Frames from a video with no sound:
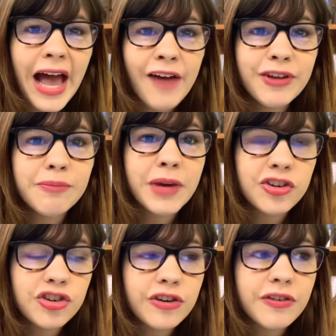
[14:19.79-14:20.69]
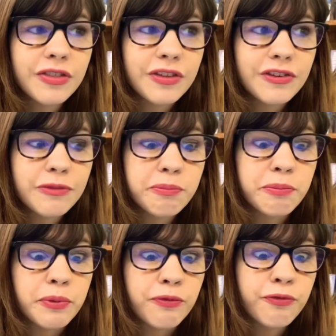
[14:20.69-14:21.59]
haven't mentioned this
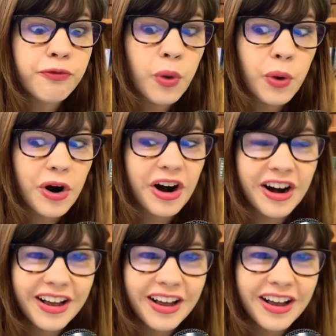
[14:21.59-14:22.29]
before,